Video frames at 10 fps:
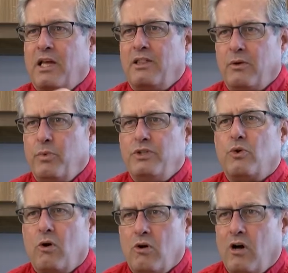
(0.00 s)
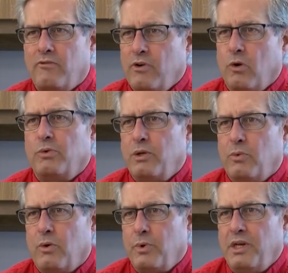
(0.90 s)
and then we draw off only
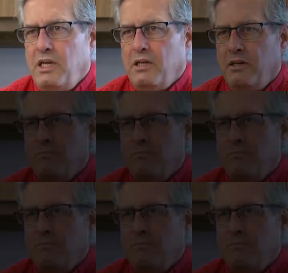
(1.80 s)
what we need.